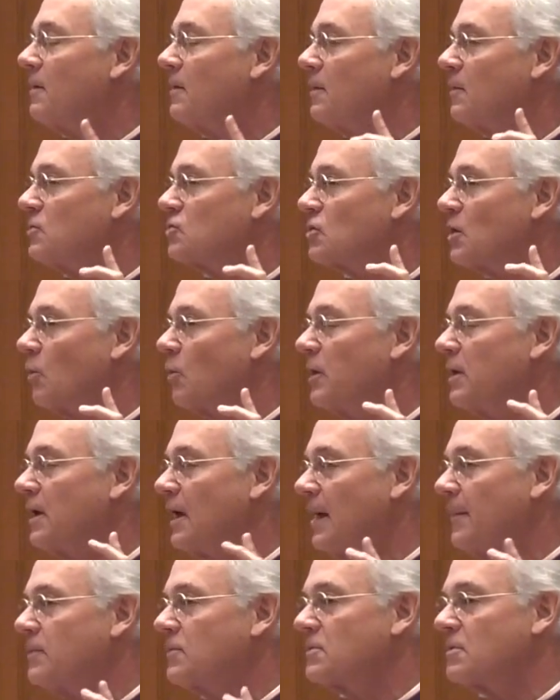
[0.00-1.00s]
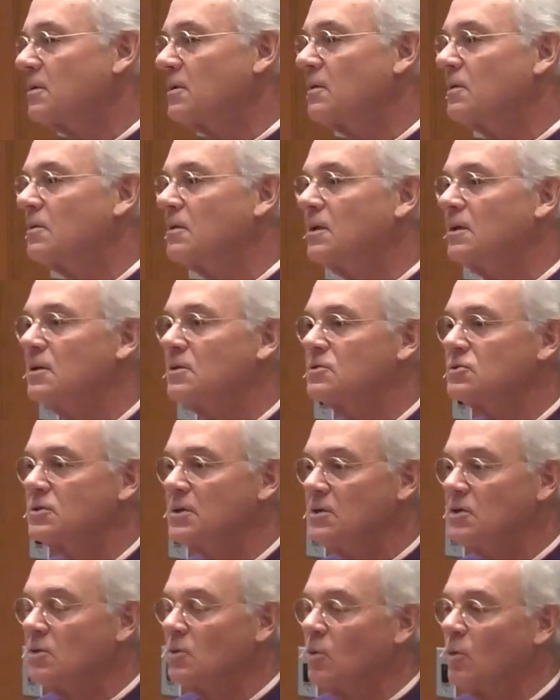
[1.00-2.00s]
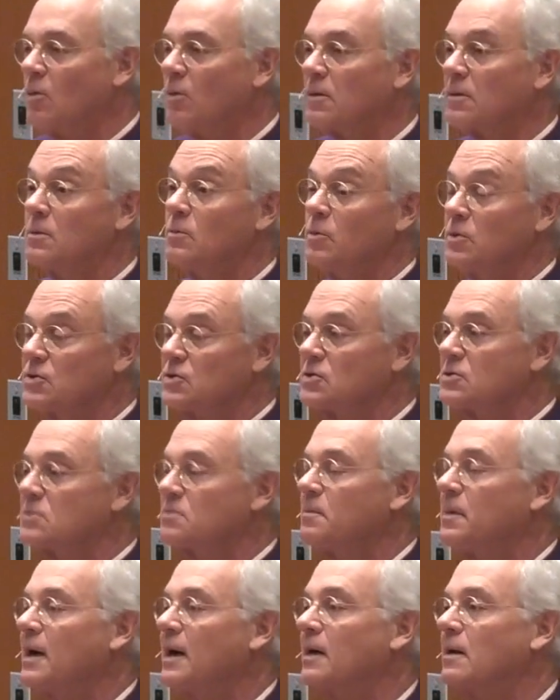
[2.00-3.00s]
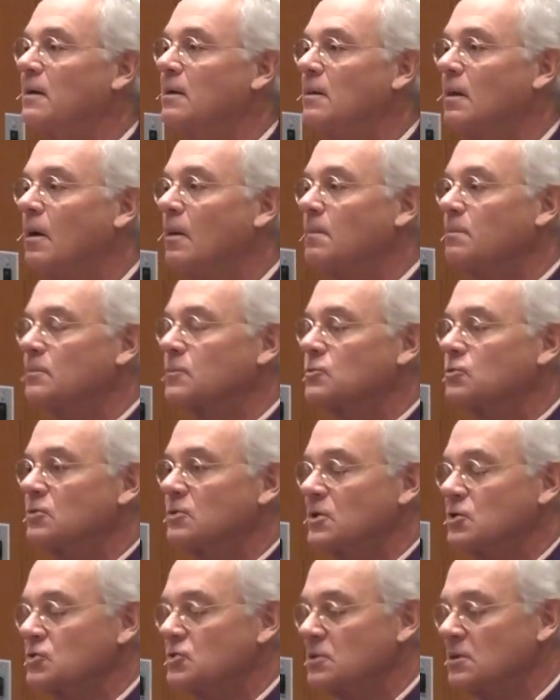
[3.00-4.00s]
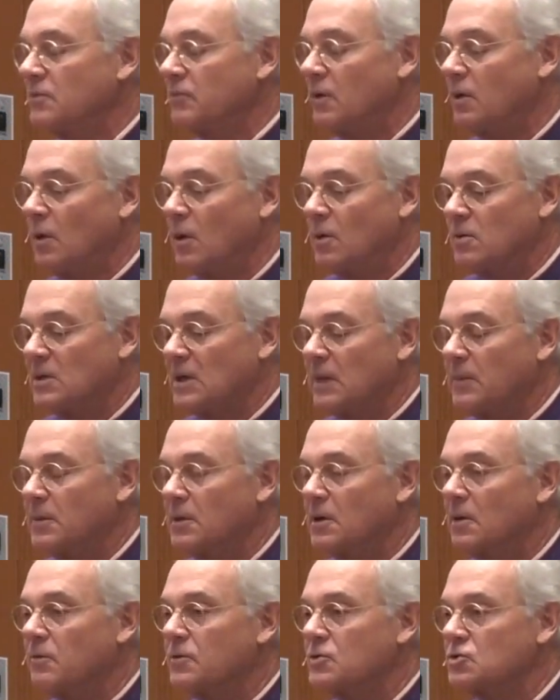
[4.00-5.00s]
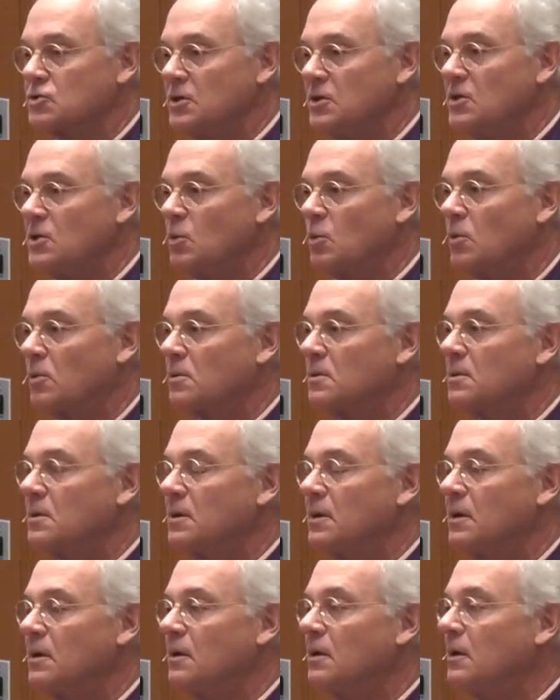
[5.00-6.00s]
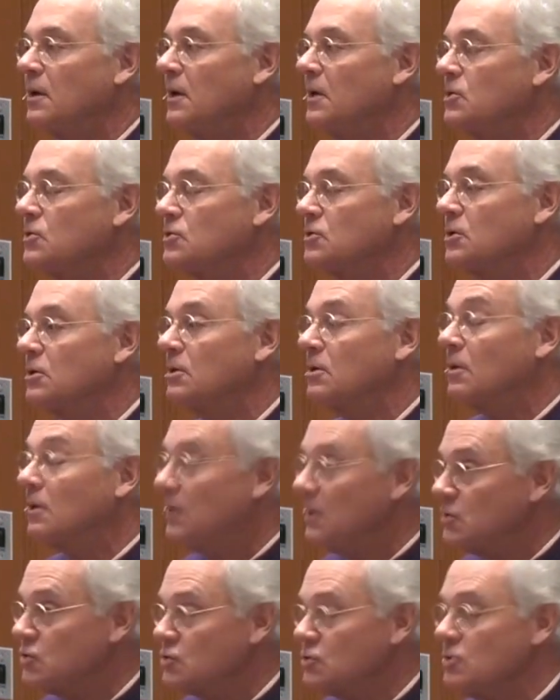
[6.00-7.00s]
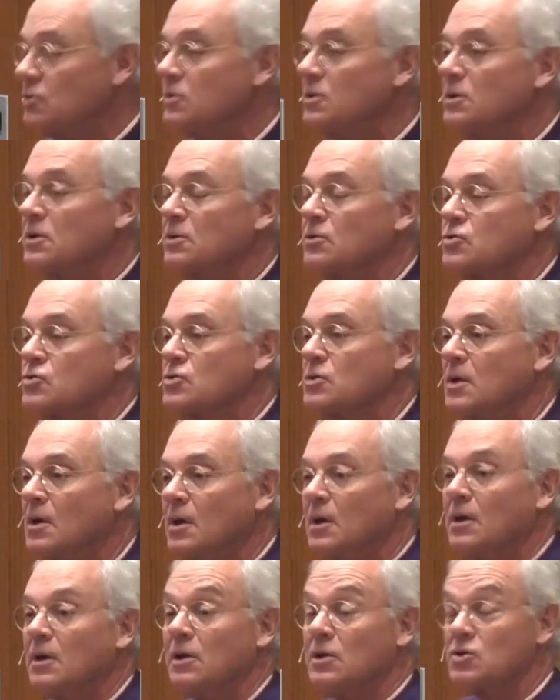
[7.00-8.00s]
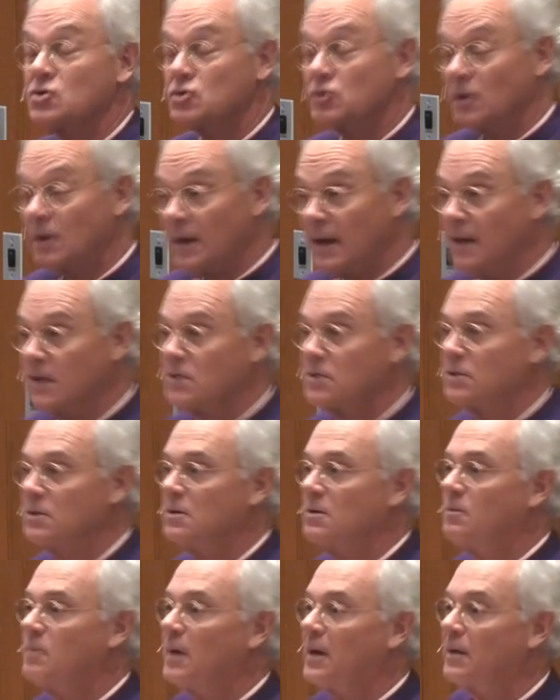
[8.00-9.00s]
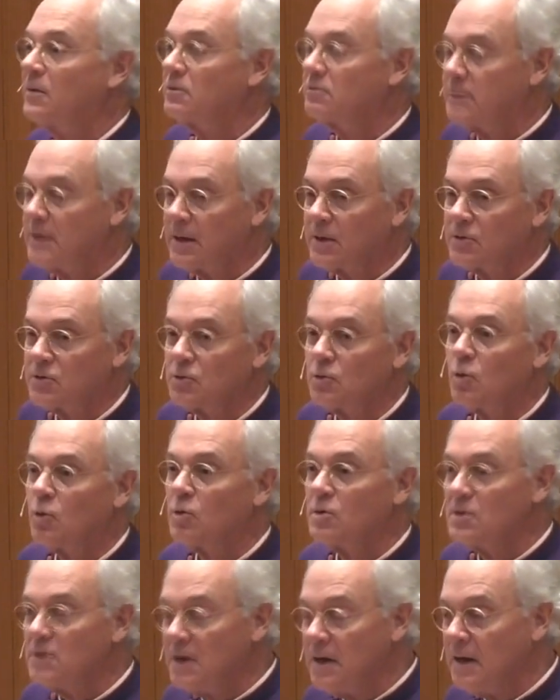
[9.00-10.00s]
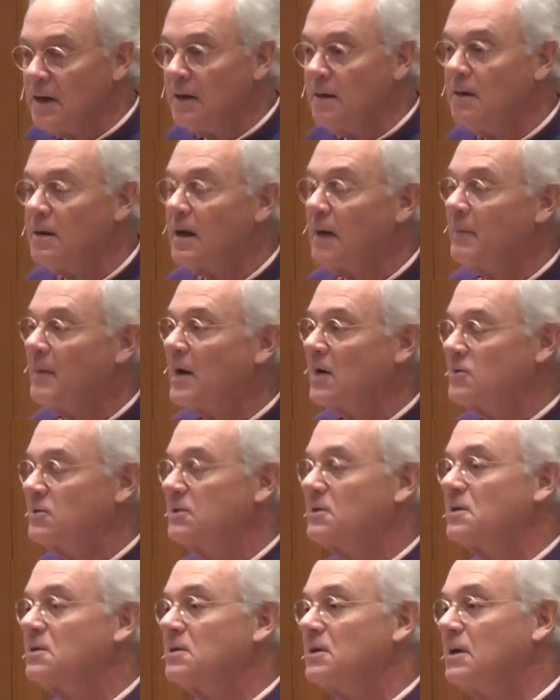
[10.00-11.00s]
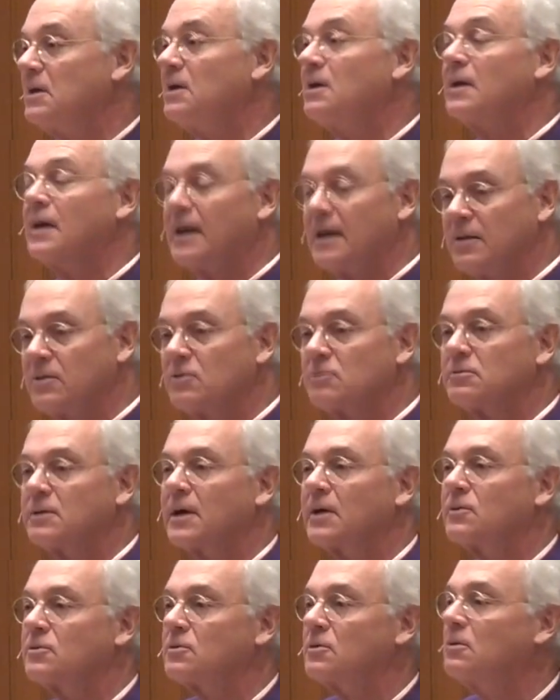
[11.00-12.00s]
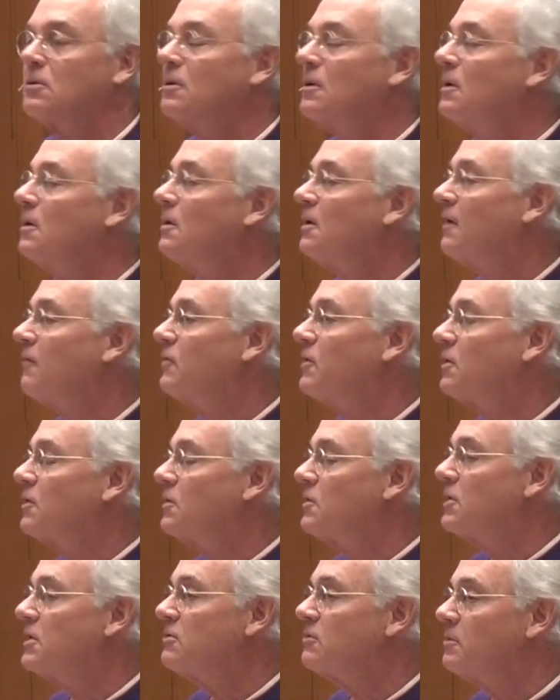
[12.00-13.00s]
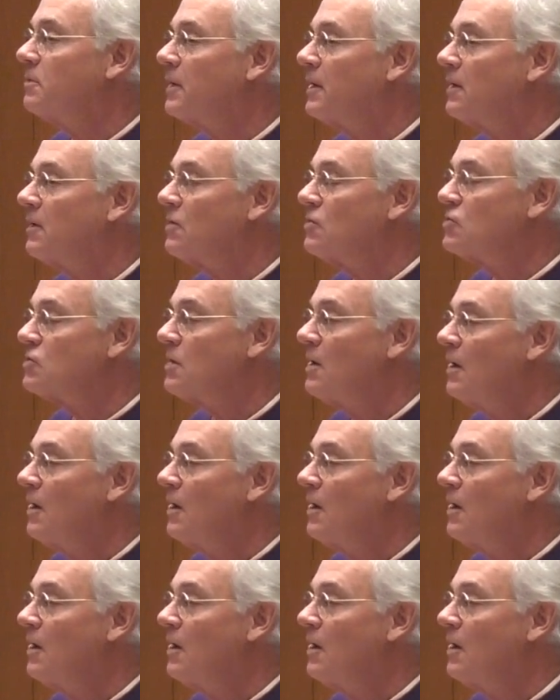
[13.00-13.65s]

so we kept the senior warden, which is by tradition of a long time ago, the senior warden each 2 years is selected by the rector or dean. I'm actually the dean and the rector of the cathedral parish.